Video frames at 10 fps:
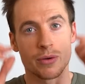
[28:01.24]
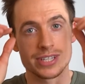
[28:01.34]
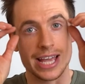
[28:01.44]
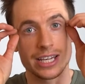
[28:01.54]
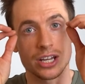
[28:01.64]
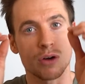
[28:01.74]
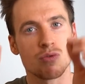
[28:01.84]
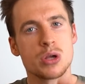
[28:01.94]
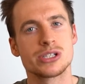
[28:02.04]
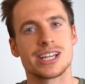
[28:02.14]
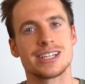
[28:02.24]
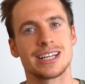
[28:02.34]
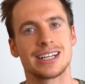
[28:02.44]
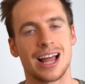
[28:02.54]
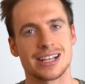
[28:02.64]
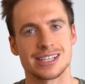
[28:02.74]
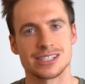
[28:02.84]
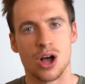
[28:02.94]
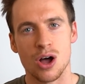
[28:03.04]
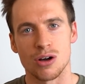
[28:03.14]
have taken our rose-tinted glasses
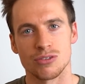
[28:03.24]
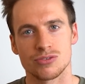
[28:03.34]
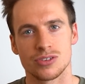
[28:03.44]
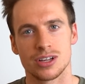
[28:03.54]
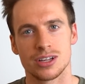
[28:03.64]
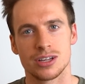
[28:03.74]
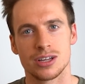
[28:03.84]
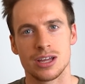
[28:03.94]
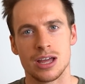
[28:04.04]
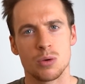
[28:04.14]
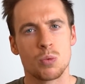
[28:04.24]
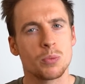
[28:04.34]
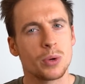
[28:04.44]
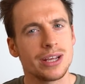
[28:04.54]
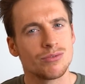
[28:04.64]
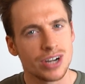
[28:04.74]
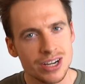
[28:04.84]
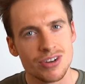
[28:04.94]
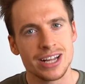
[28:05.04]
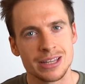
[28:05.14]
off, when we
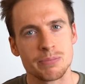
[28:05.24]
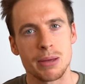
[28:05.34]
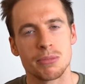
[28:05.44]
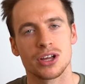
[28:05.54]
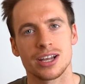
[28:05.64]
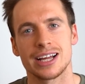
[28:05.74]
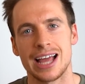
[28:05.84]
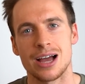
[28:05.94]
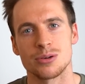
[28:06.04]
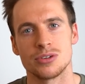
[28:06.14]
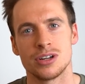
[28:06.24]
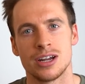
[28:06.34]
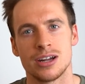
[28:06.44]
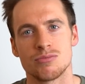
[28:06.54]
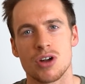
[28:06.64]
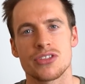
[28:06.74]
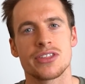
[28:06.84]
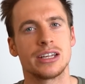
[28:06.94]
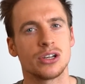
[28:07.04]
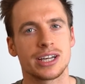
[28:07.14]
reread the biblical account rather
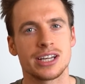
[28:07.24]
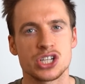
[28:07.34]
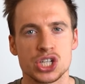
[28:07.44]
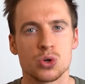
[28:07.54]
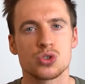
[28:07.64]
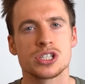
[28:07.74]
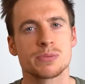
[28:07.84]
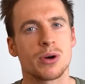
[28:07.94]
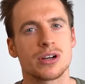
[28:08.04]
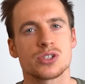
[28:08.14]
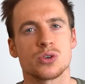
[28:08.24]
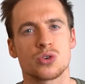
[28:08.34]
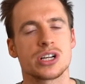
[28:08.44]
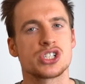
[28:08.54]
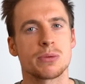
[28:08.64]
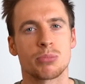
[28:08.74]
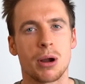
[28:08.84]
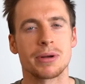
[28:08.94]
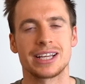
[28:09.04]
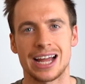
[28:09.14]
than looking at children's books or Christian
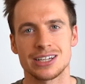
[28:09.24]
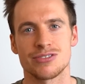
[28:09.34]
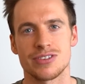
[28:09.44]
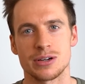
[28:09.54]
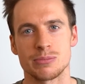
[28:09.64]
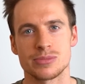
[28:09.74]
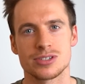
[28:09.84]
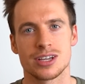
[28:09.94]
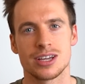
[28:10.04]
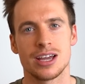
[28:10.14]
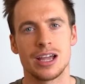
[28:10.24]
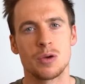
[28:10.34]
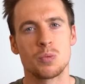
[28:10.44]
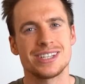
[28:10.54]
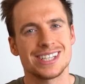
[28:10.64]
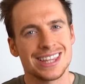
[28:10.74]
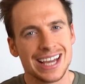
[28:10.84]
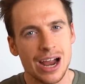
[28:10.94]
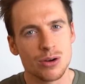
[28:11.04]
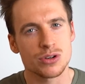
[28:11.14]
propaganda films, we see the
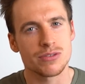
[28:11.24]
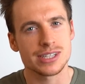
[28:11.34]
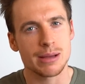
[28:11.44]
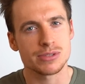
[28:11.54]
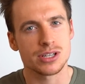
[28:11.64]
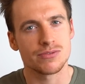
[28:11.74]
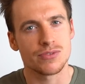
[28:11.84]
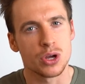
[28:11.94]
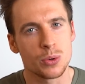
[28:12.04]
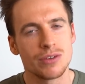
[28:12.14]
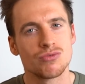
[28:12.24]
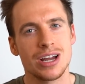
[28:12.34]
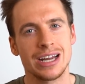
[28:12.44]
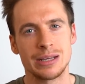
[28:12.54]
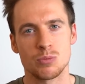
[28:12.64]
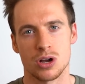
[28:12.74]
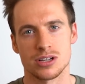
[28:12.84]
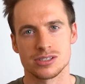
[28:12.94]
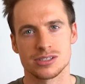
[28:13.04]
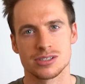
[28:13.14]
character of Samson for who he really
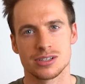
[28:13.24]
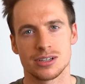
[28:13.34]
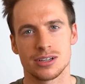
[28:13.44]
was.